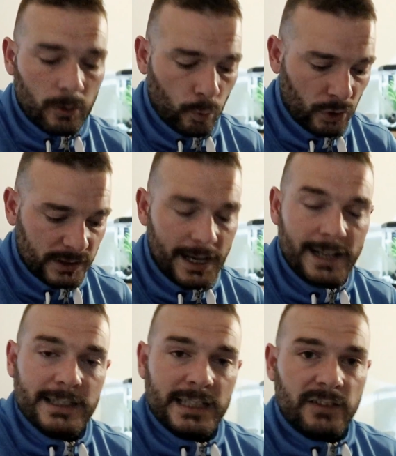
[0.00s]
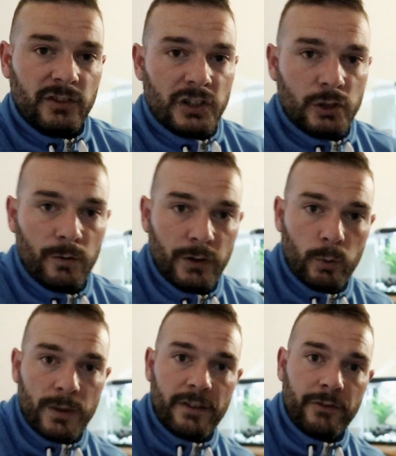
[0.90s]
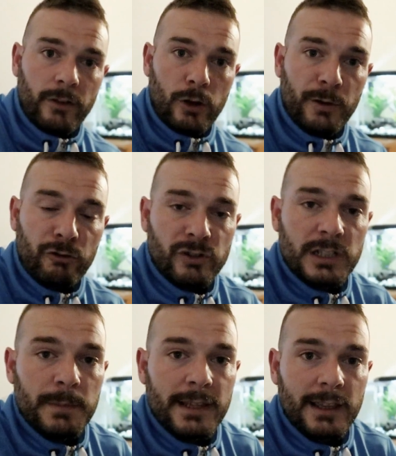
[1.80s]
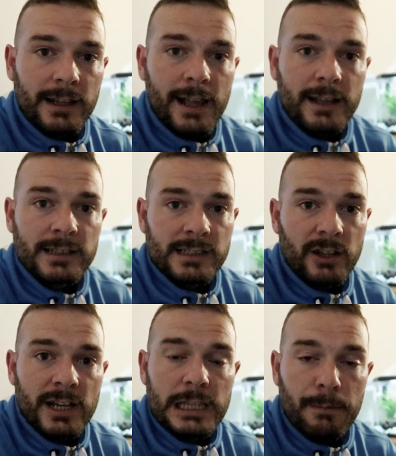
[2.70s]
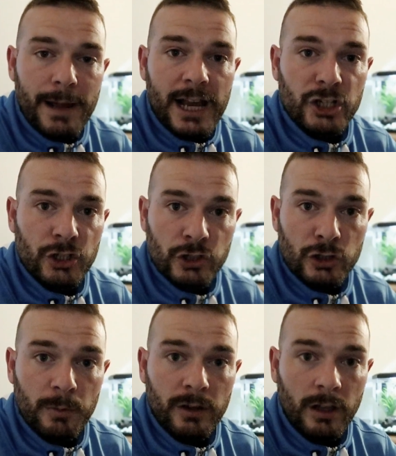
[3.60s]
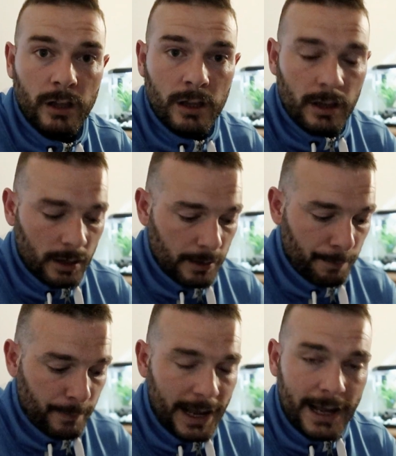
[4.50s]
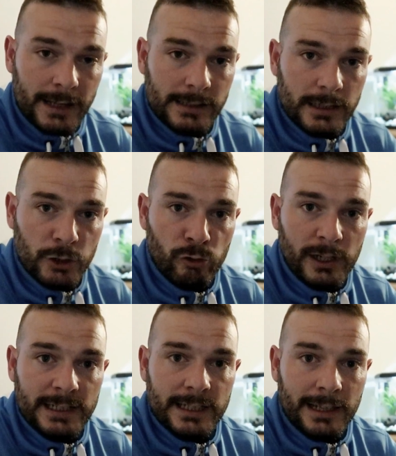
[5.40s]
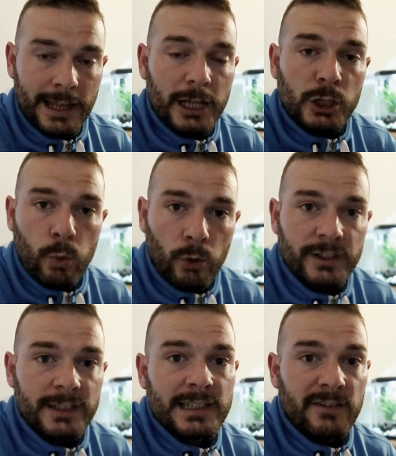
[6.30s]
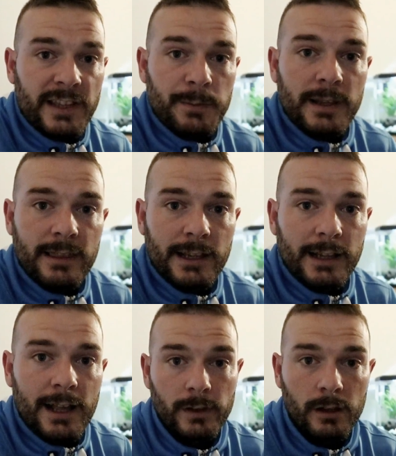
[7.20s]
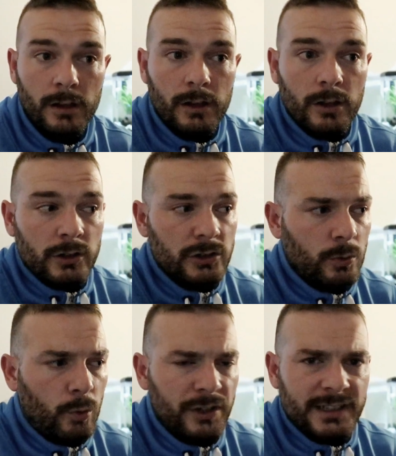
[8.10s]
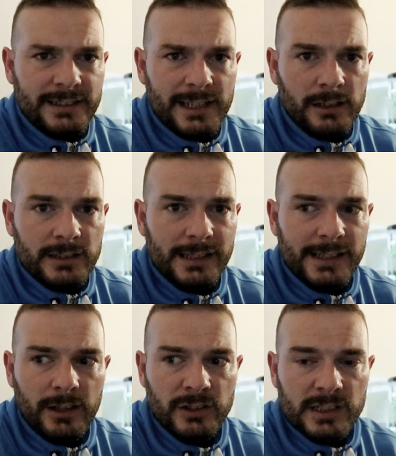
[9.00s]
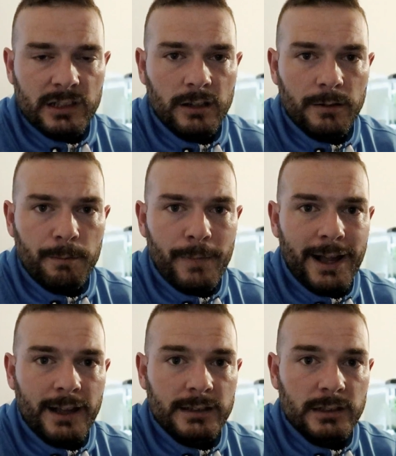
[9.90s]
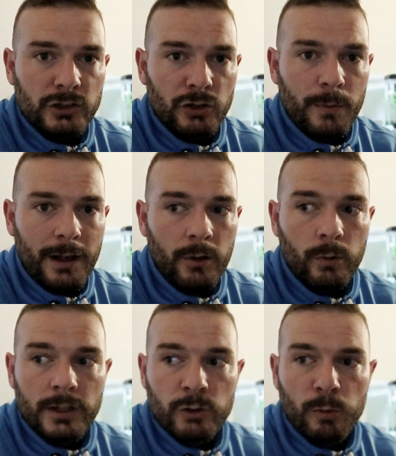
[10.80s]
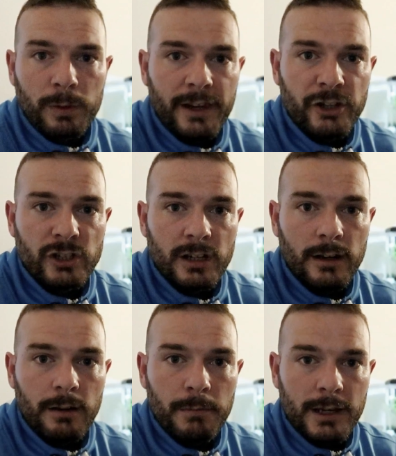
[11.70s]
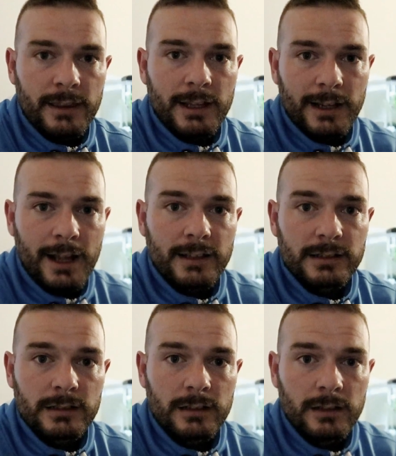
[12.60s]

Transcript: What scientists have discovered when they've come across this methane gas is that in the Martian summer, Mars is releasing large quantities of this methane gas. So what does that tell us? That tells us that Mars somehow is replenishing methane gas.